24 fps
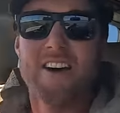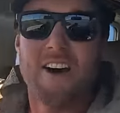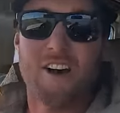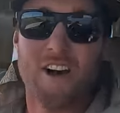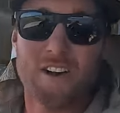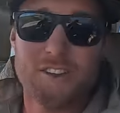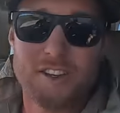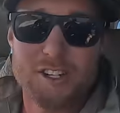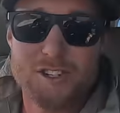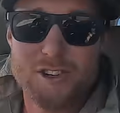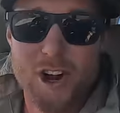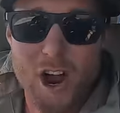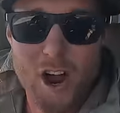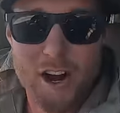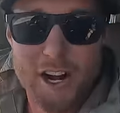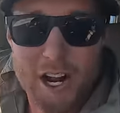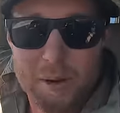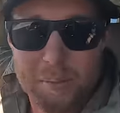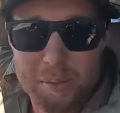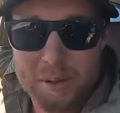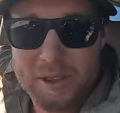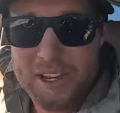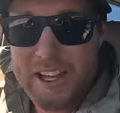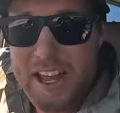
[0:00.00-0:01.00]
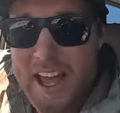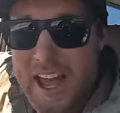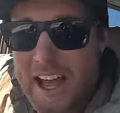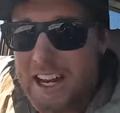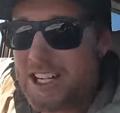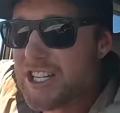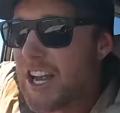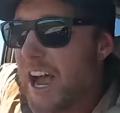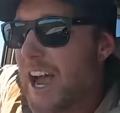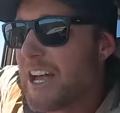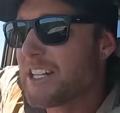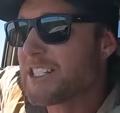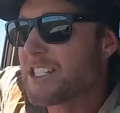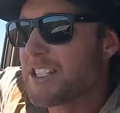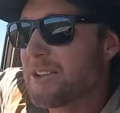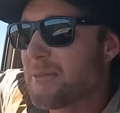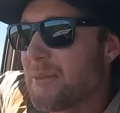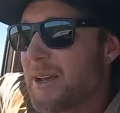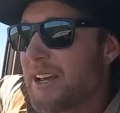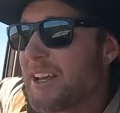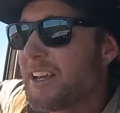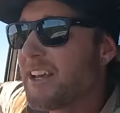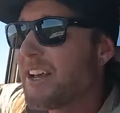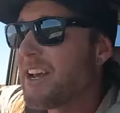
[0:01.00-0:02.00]
I've got the drone up in the air
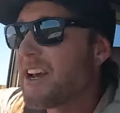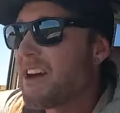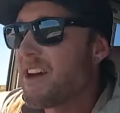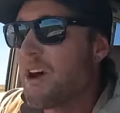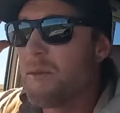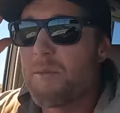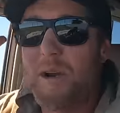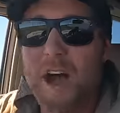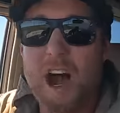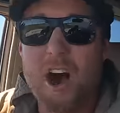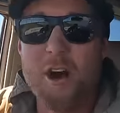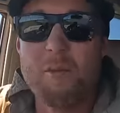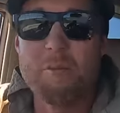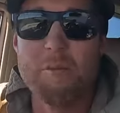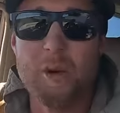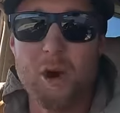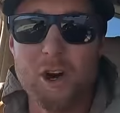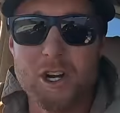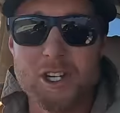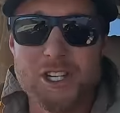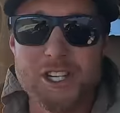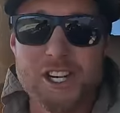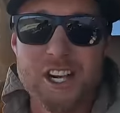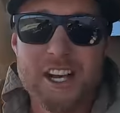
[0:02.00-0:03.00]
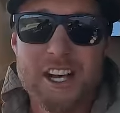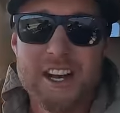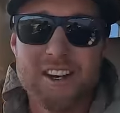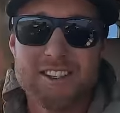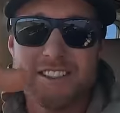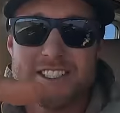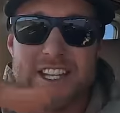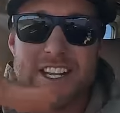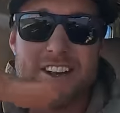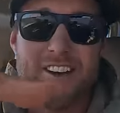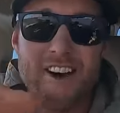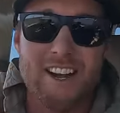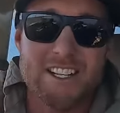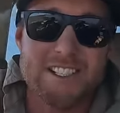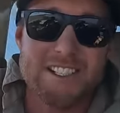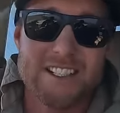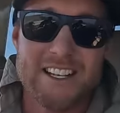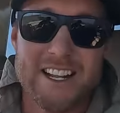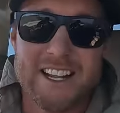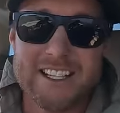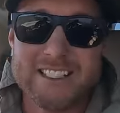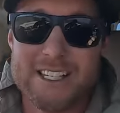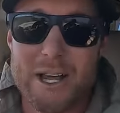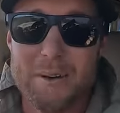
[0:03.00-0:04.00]
chasing me. I'm going bush. I'll see you guys
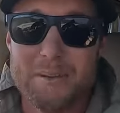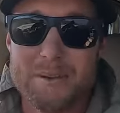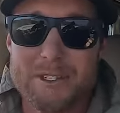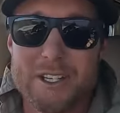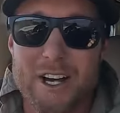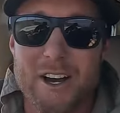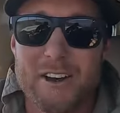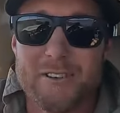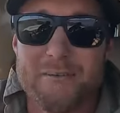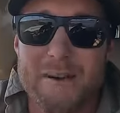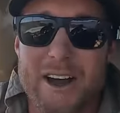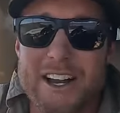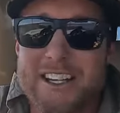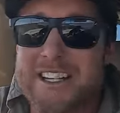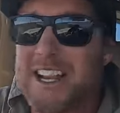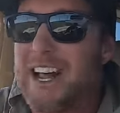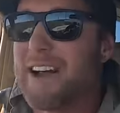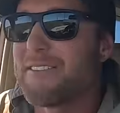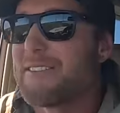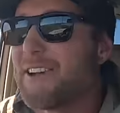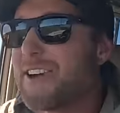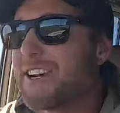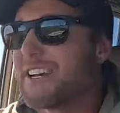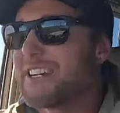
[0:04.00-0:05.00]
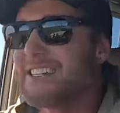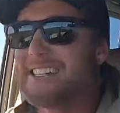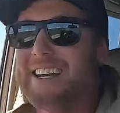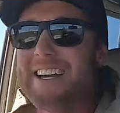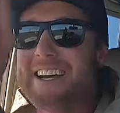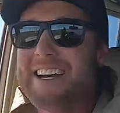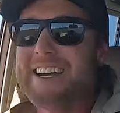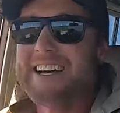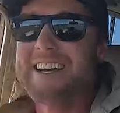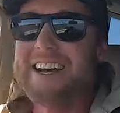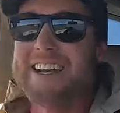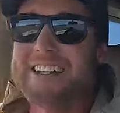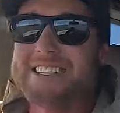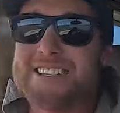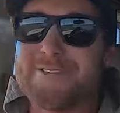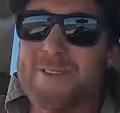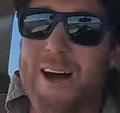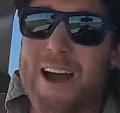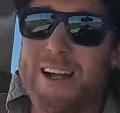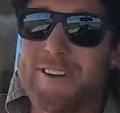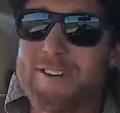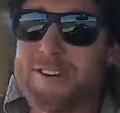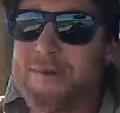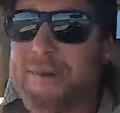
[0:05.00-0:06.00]
in the next episode. Much love, doggies. This is
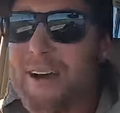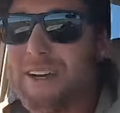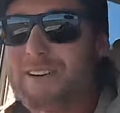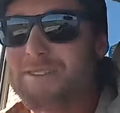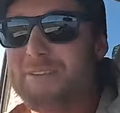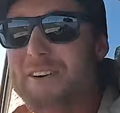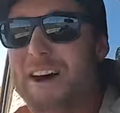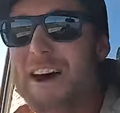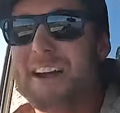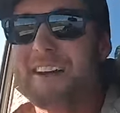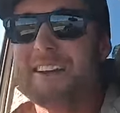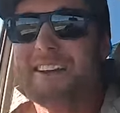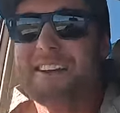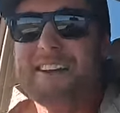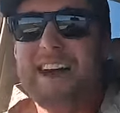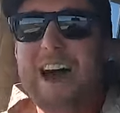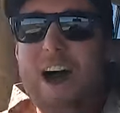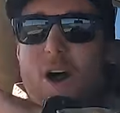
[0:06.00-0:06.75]
way too much fun.